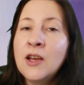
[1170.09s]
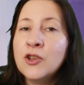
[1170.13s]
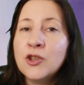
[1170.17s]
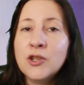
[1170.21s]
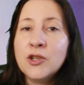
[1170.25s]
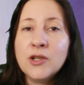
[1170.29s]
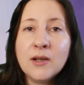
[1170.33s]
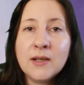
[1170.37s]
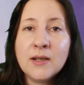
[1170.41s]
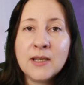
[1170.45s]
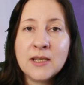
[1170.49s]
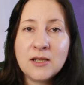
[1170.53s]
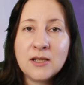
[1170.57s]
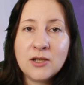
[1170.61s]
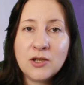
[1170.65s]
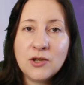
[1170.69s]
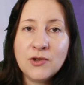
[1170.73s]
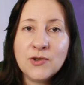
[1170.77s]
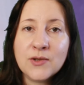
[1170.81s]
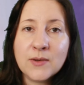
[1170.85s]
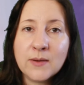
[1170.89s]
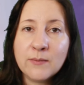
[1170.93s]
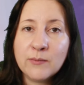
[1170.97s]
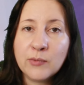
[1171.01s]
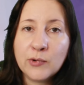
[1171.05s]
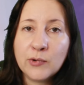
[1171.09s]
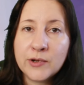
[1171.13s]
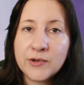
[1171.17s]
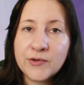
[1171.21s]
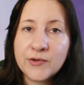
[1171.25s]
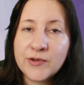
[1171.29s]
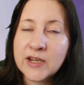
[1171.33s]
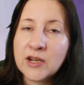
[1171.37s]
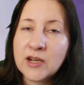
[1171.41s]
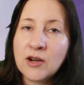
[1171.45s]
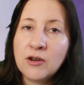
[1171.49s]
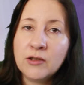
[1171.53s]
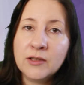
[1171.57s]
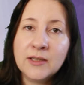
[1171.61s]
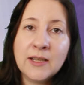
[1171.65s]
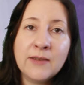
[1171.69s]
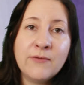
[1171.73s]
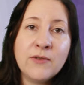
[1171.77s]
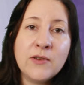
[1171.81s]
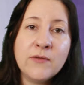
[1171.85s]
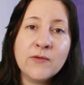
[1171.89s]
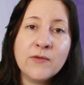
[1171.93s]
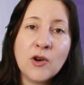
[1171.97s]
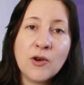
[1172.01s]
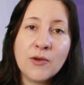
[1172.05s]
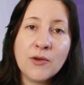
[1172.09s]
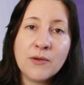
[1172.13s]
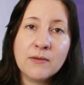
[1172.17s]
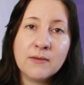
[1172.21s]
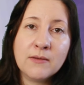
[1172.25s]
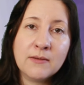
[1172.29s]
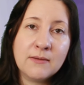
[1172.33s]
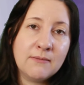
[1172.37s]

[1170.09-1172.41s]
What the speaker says: You don't need to use embroidery cotton. If you've got